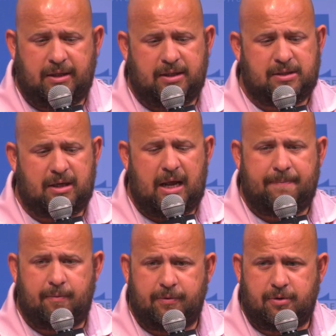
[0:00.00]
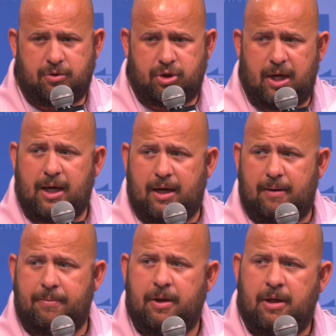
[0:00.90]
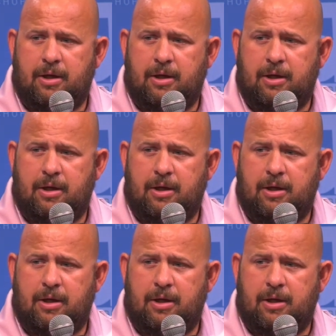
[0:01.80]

and this can happen with your job mm-hmm.